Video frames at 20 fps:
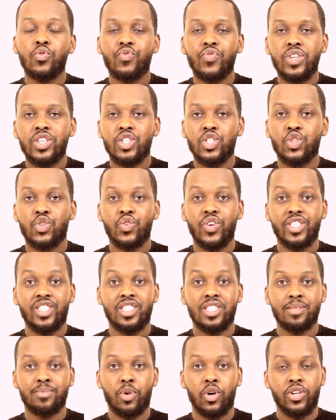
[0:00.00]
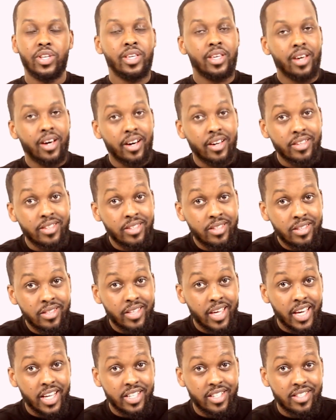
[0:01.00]
we finish creating the body, i.e.
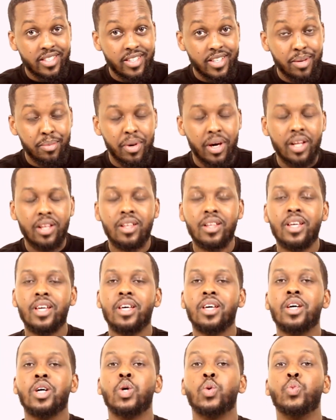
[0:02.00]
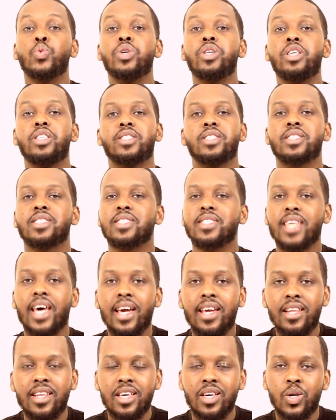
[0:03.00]
the HTML, we need to
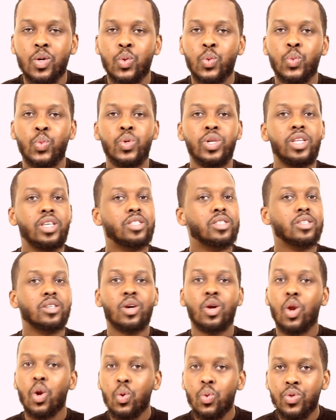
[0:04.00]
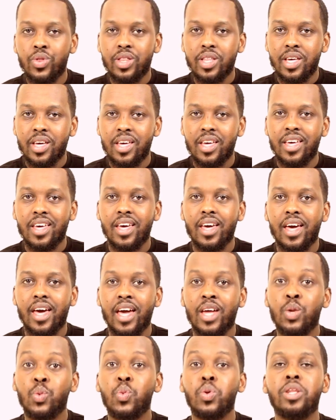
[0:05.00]
style it, we need to clothe it,
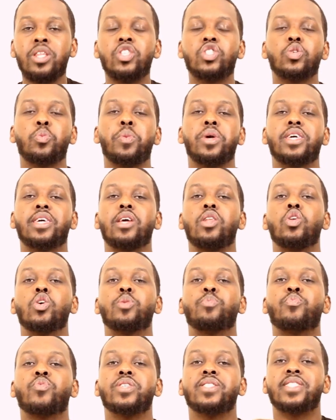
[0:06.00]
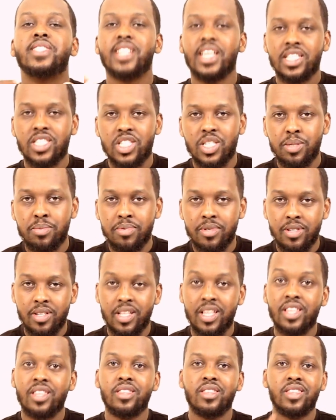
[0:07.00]
and we need to make it look
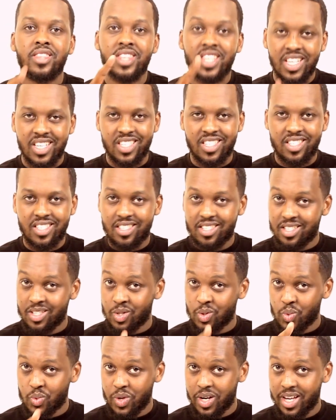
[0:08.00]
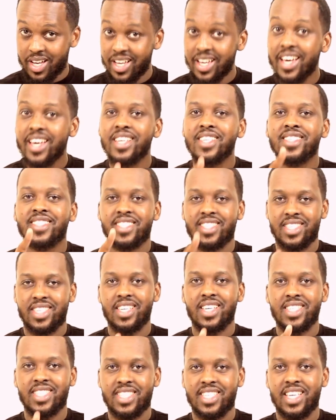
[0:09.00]
presentable. This is where
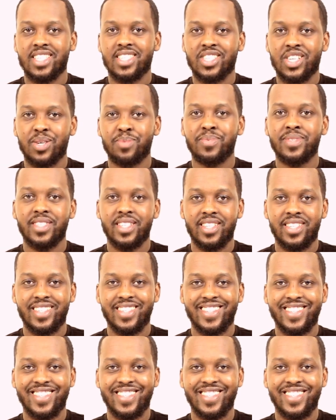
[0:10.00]
CSS comes in.